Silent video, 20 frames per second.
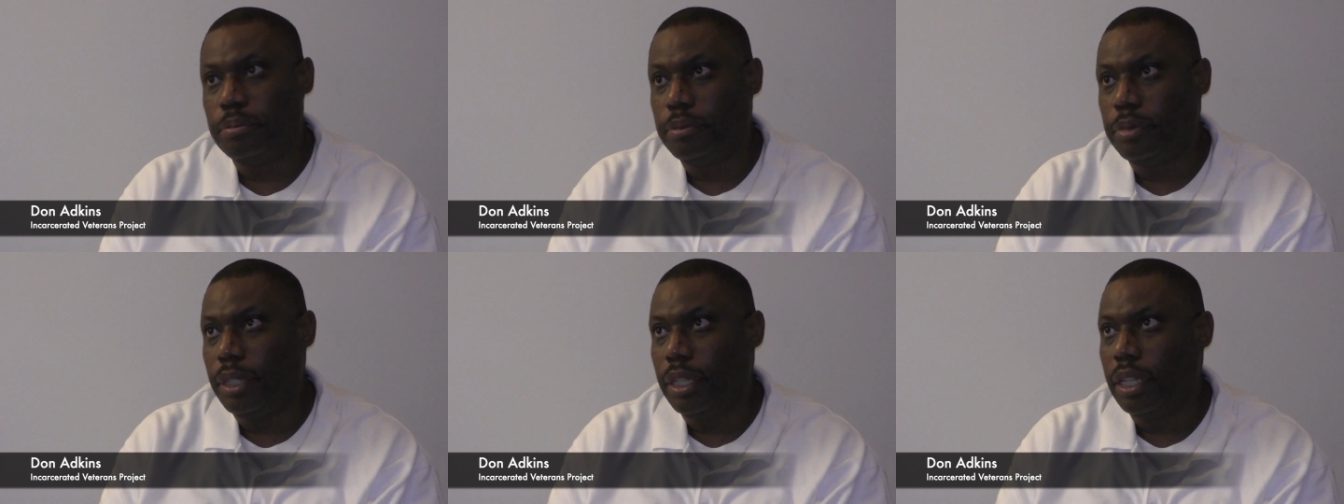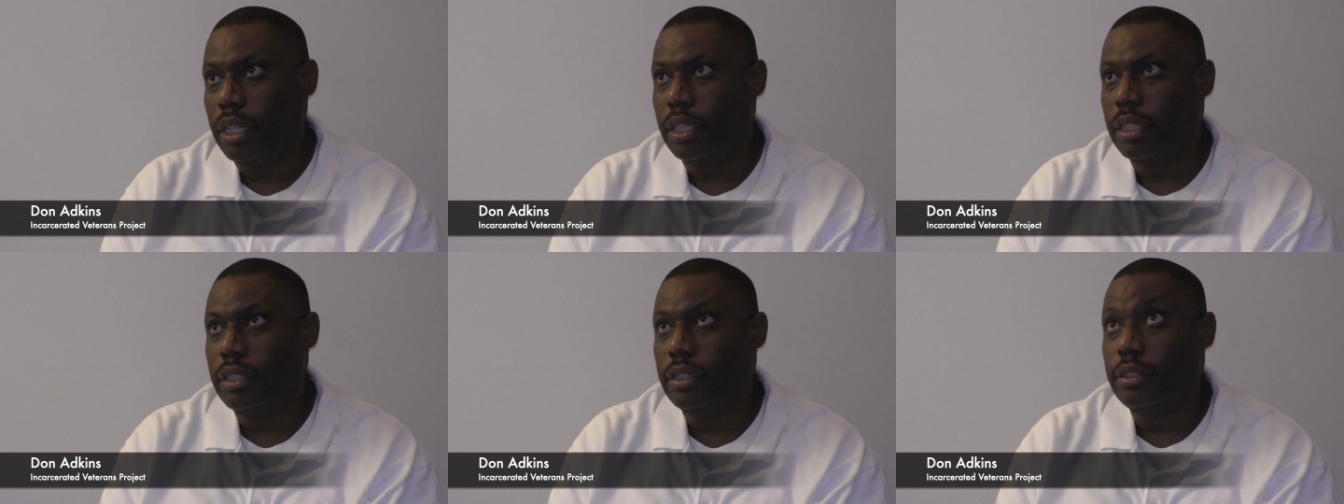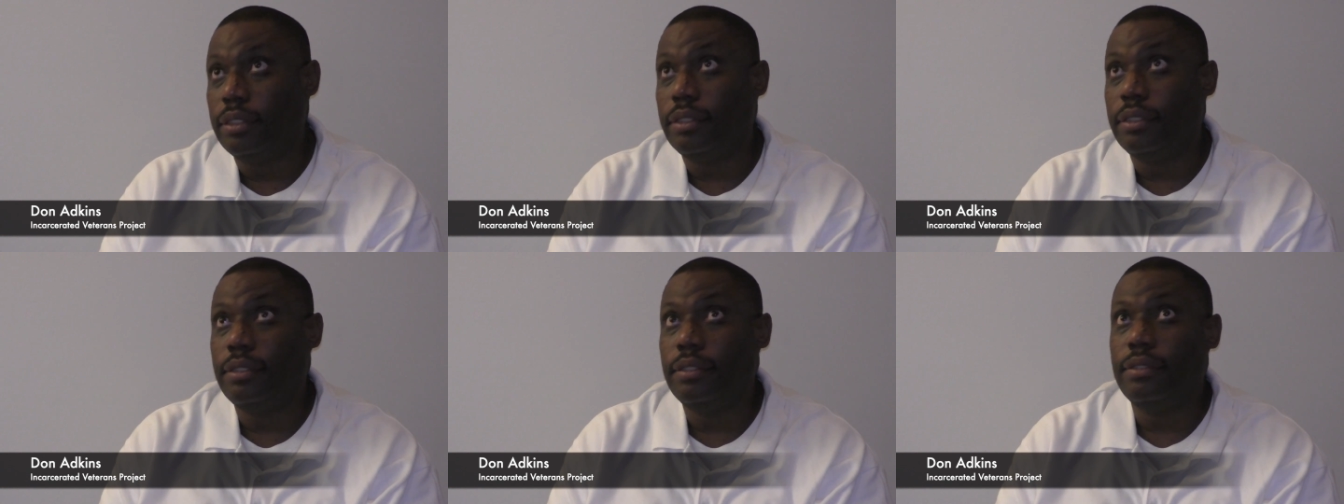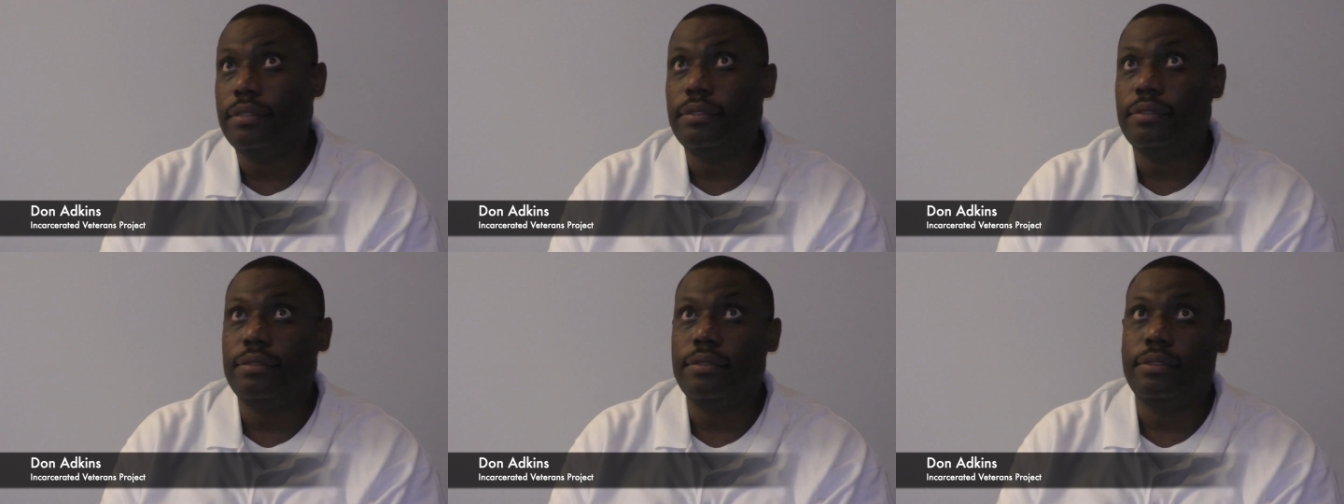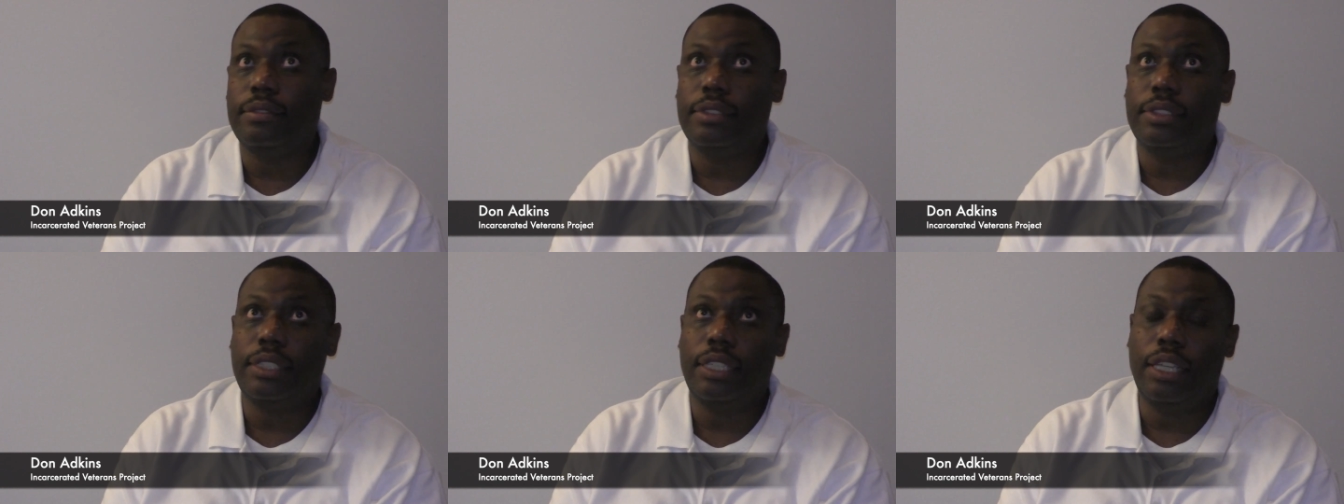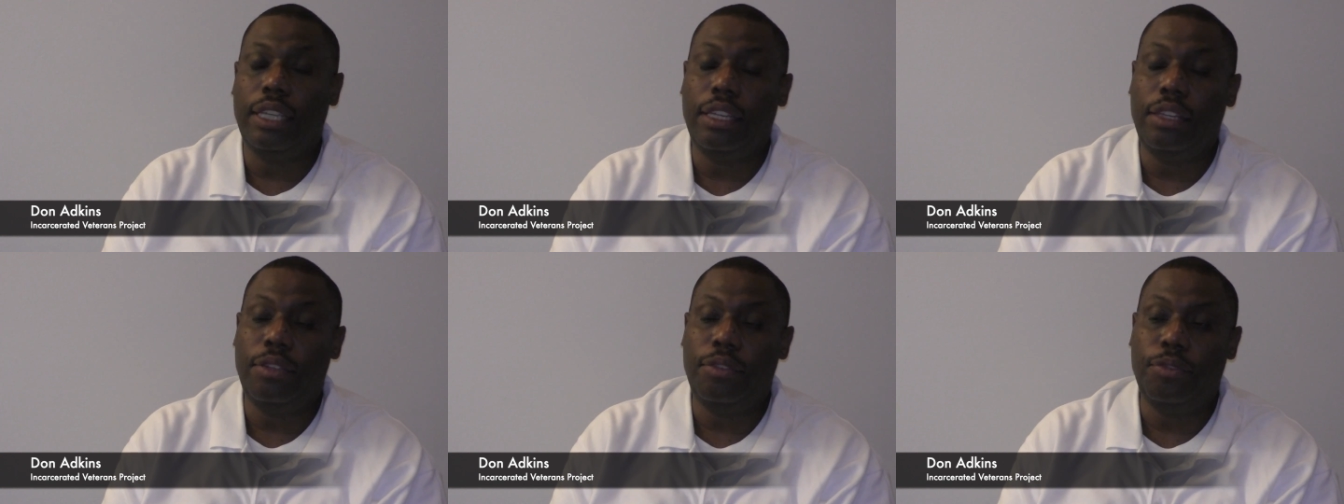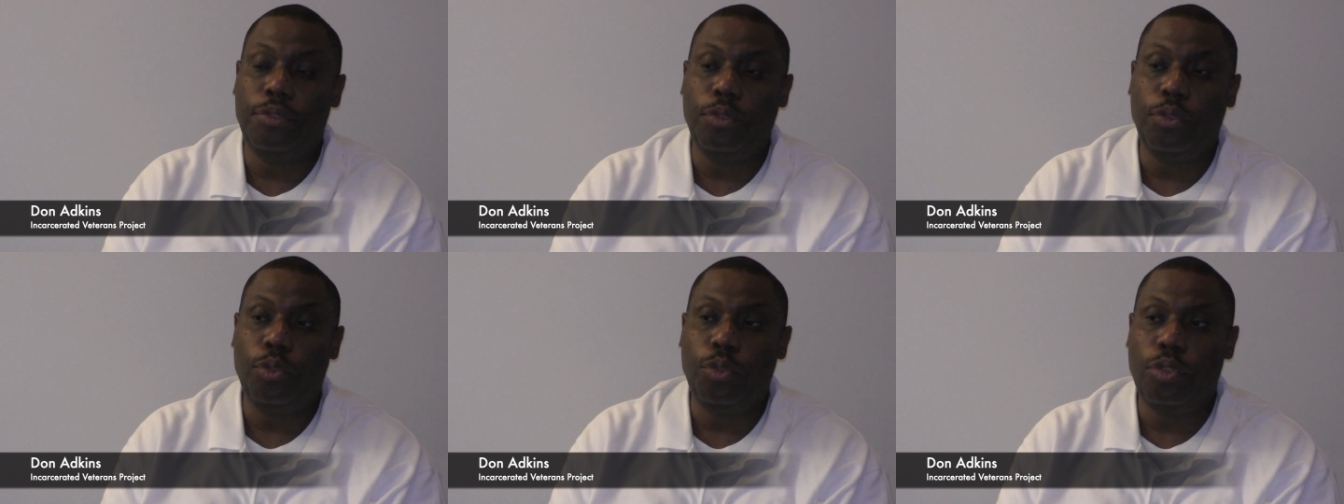back in
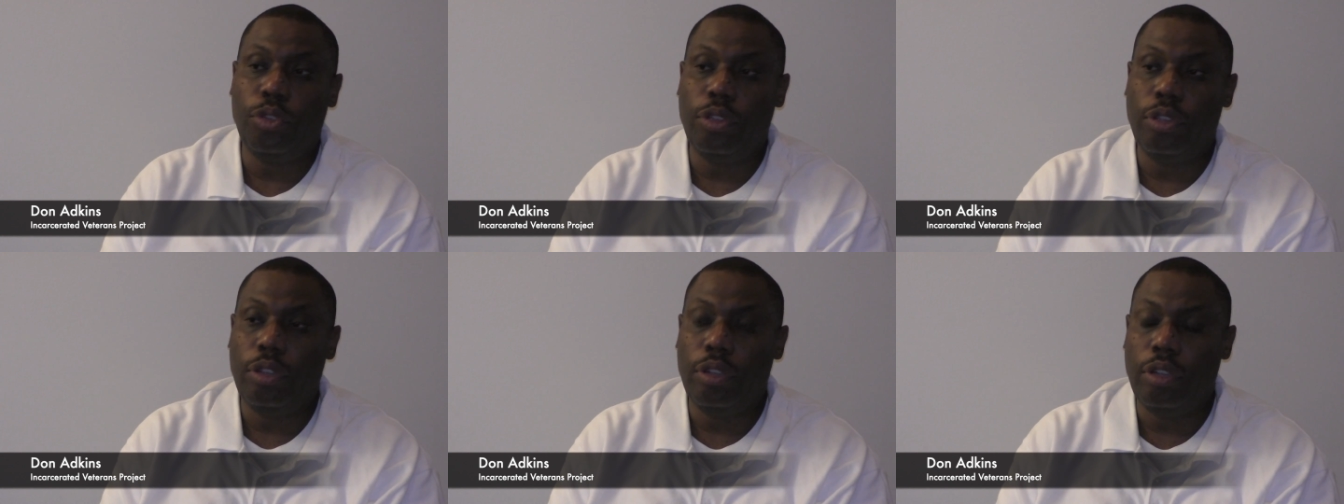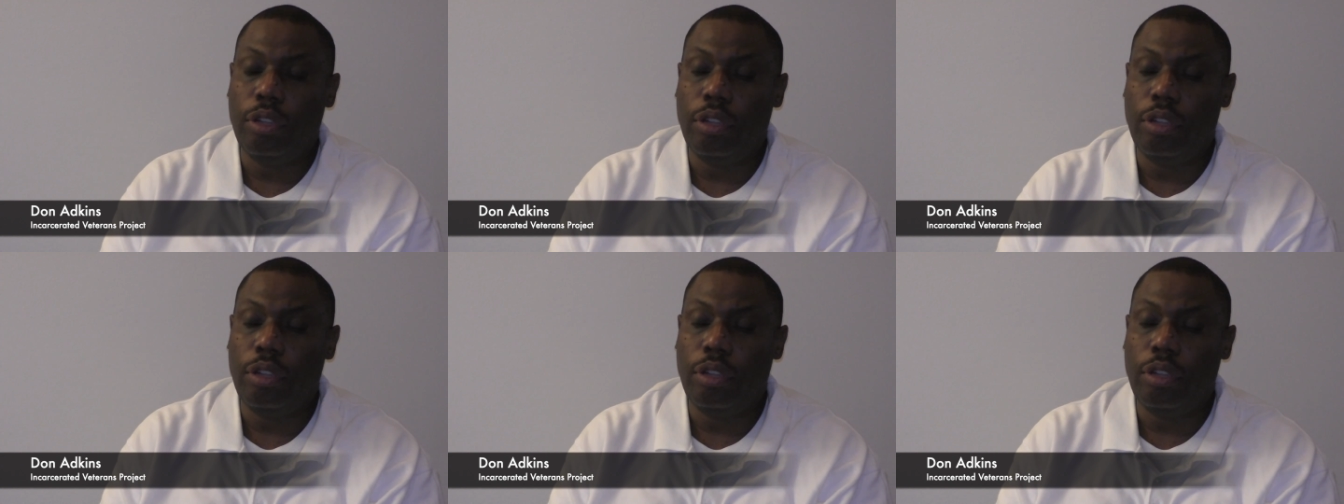'84.